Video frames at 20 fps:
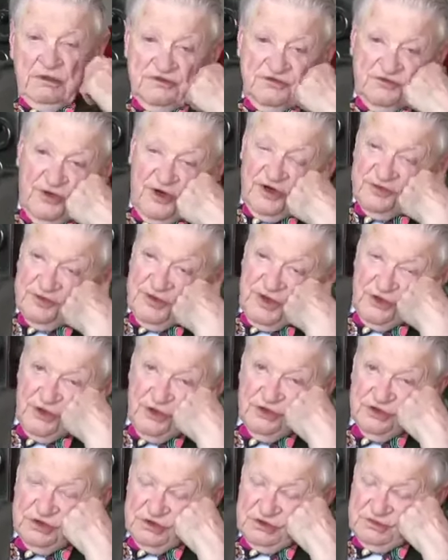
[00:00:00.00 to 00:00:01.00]
as far as my
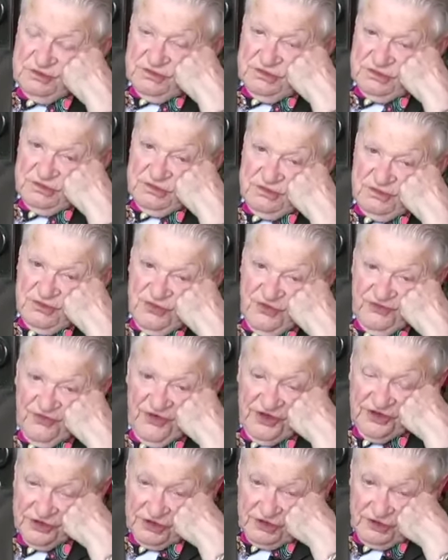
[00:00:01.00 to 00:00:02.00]
own
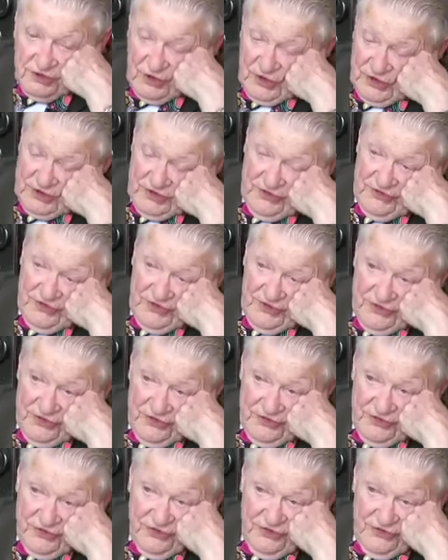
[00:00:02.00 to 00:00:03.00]
professional
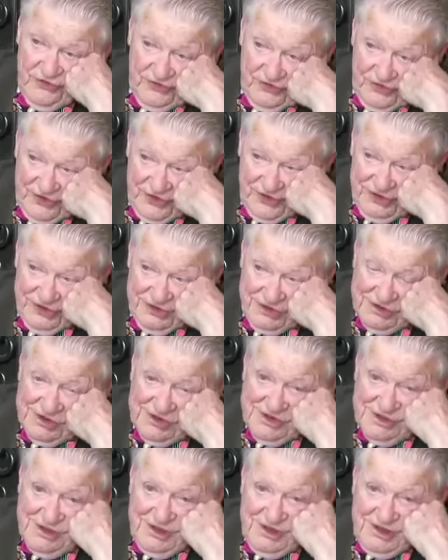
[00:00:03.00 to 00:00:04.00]
organization is concerned,
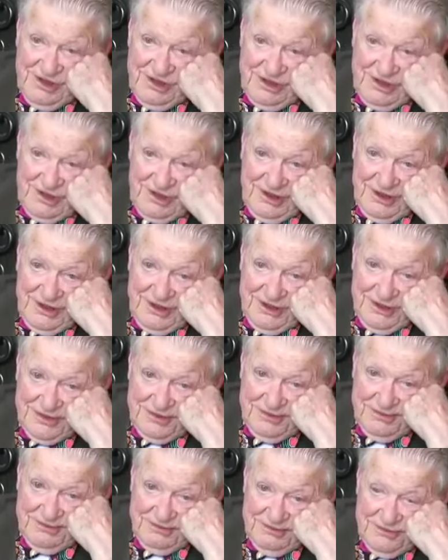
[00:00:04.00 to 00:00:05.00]

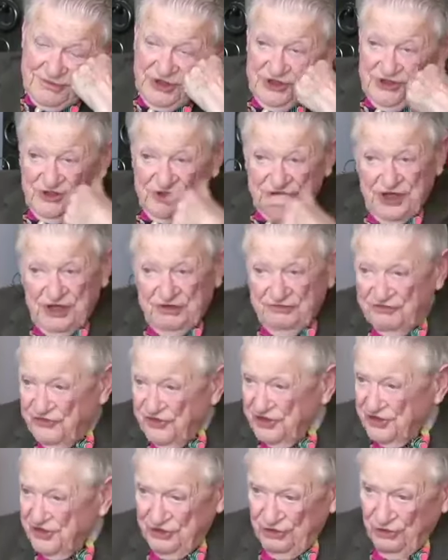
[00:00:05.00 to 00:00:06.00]
uh, it does not
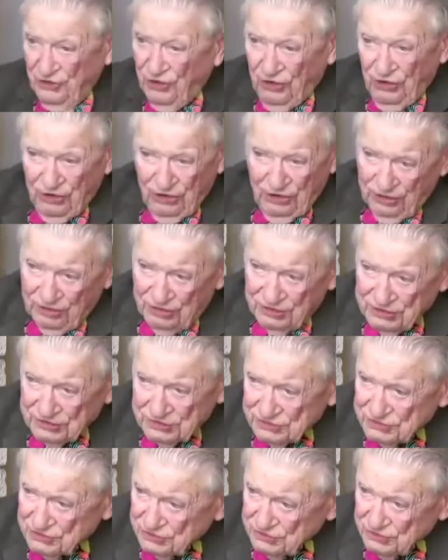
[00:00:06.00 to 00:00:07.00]
fit at
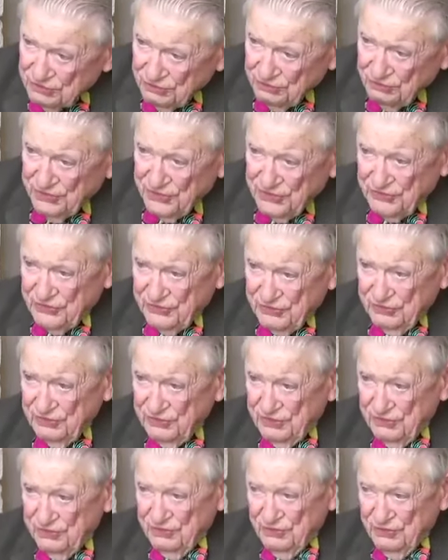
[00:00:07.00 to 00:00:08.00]
all with
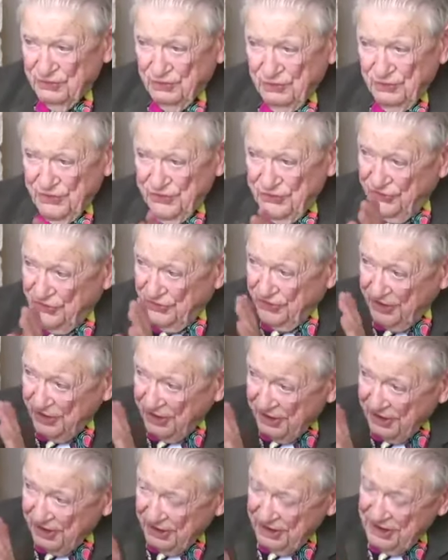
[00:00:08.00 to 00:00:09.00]
with
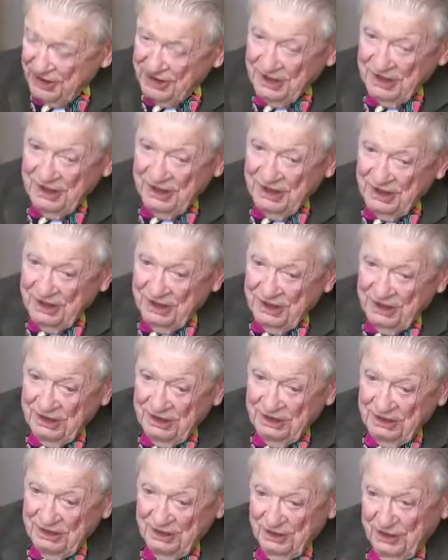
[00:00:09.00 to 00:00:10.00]
their
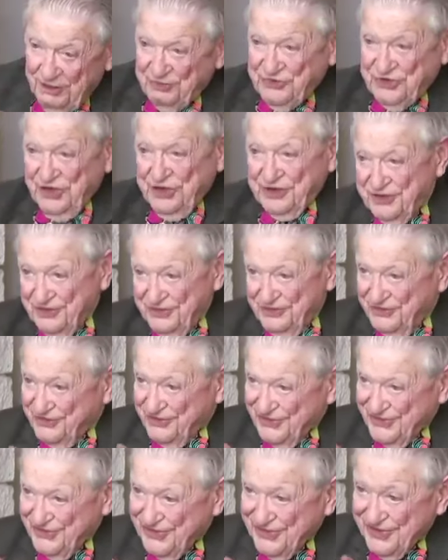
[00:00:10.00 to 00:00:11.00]

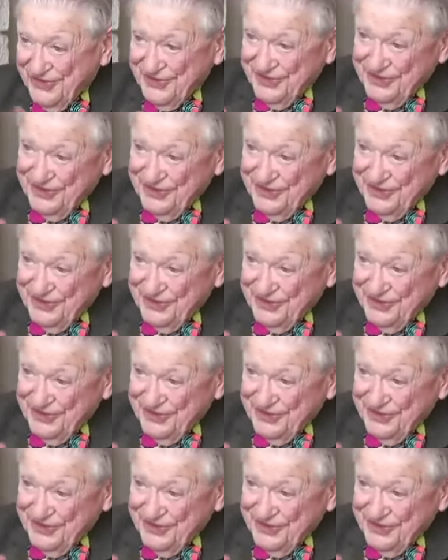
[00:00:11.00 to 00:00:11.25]
objectives.